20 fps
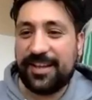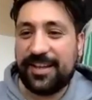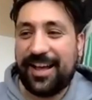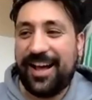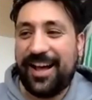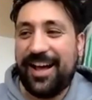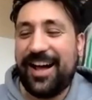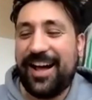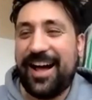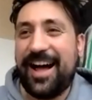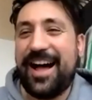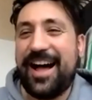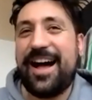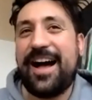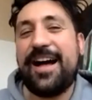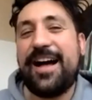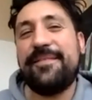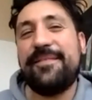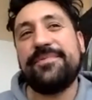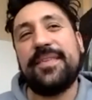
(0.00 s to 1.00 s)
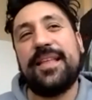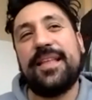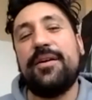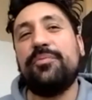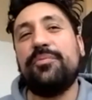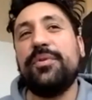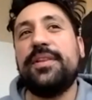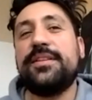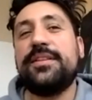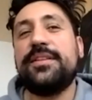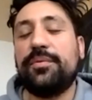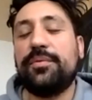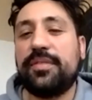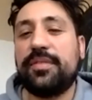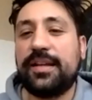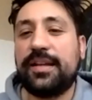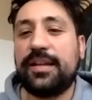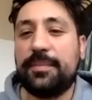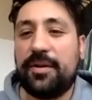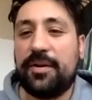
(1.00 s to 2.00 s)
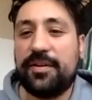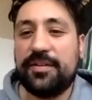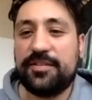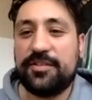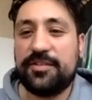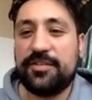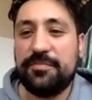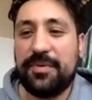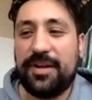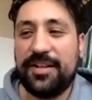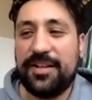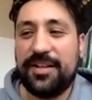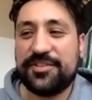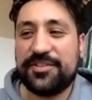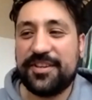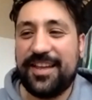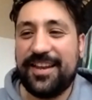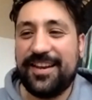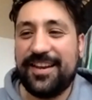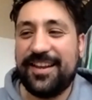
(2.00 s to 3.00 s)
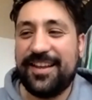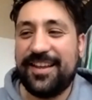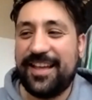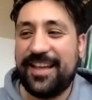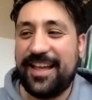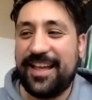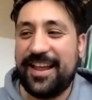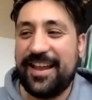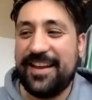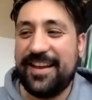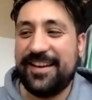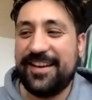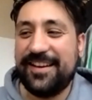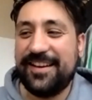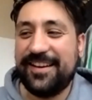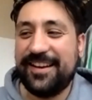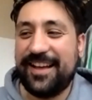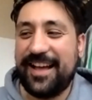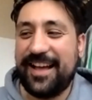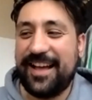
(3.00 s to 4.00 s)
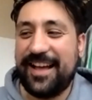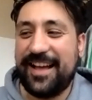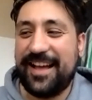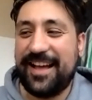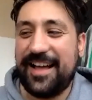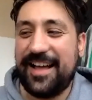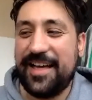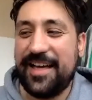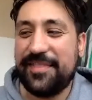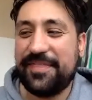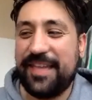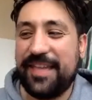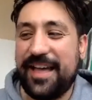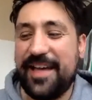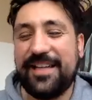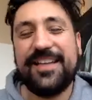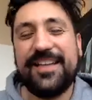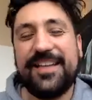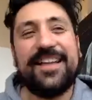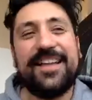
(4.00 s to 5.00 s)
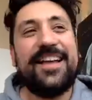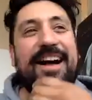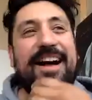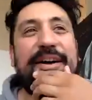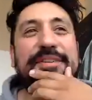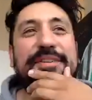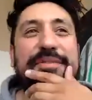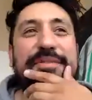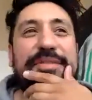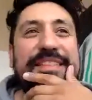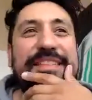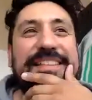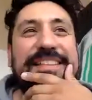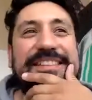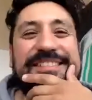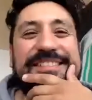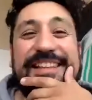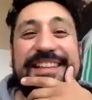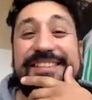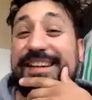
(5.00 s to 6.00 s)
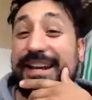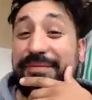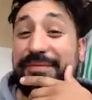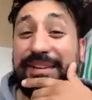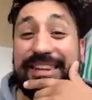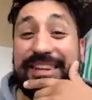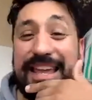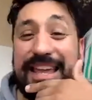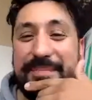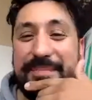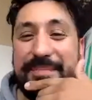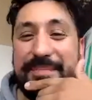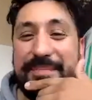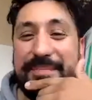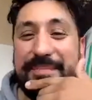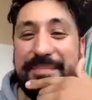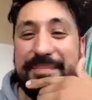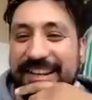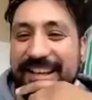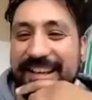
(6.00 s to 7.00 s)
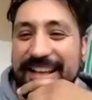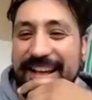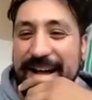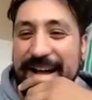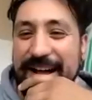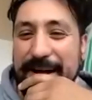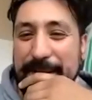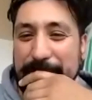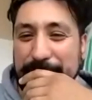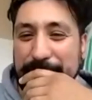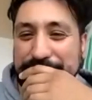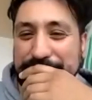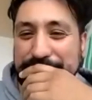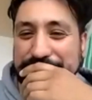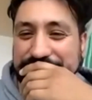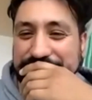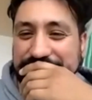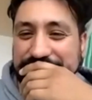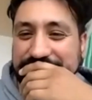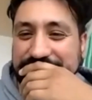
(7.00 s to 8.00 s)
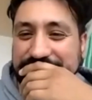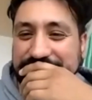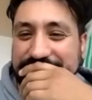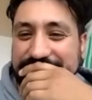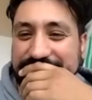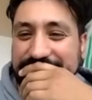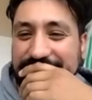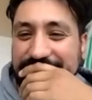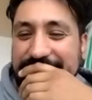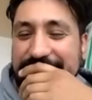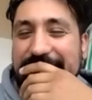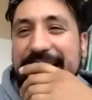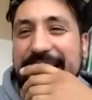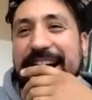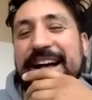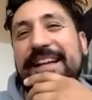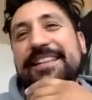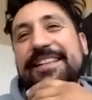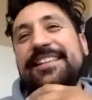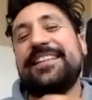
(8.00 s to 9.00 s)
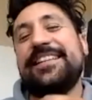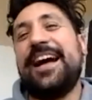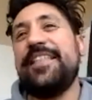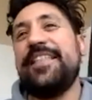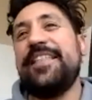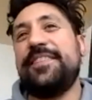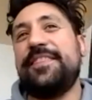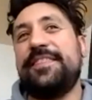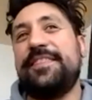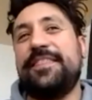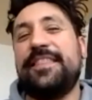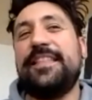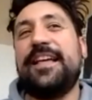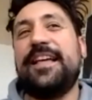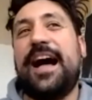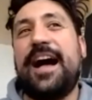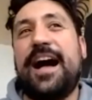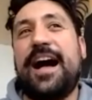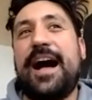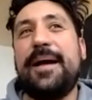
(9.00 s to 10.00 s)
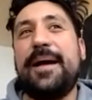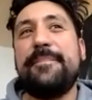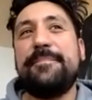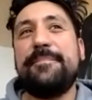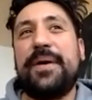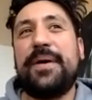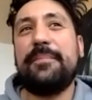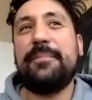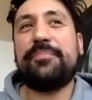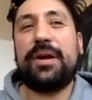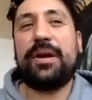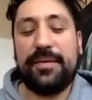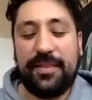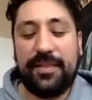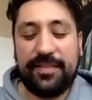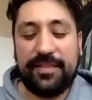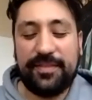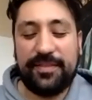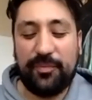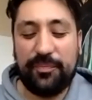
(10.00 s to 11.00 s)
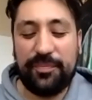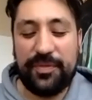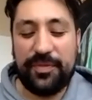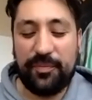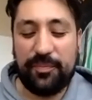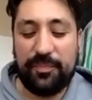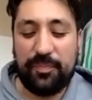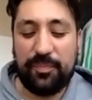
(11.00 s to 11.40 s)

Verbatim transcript: Uh, I, I really don't think about it too much. And, and I, I also think that that's kind of a lame answer. Um, yeah, I, I'm, I'm probably like the, the